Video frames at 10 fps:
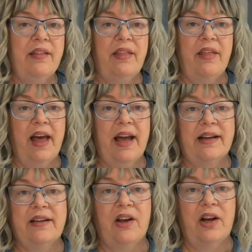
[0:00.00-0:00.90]

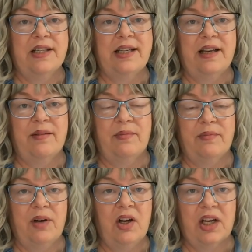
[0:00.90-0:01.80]
that caused him
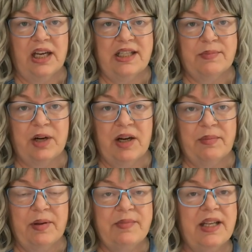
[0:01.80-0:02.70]
all kinds of
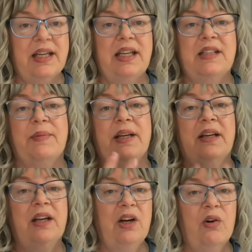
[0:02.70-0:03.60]
problems, and he's
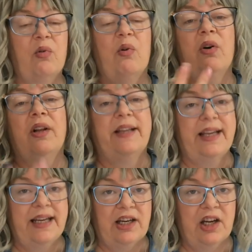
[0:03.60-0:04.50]
been roiled
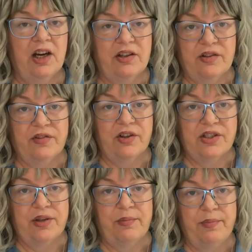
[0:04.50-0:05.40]
in
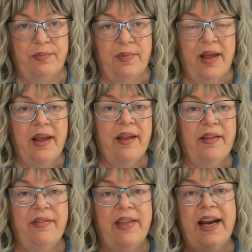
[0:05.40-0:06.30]
controversy
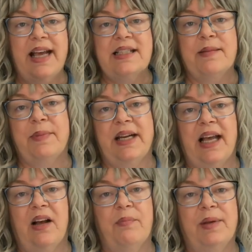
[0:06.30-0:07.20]
that hasn't been
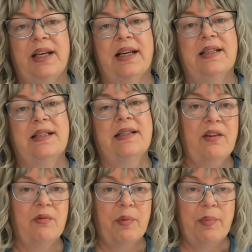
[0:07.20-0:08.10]
helped because
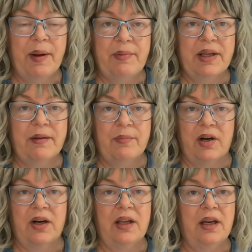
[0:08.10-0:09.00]
the Republican
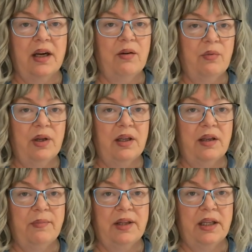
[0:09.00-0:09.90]
Party, I
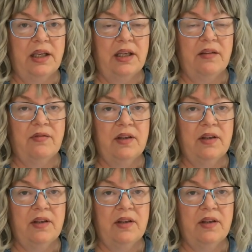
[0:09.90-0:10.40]
really believe,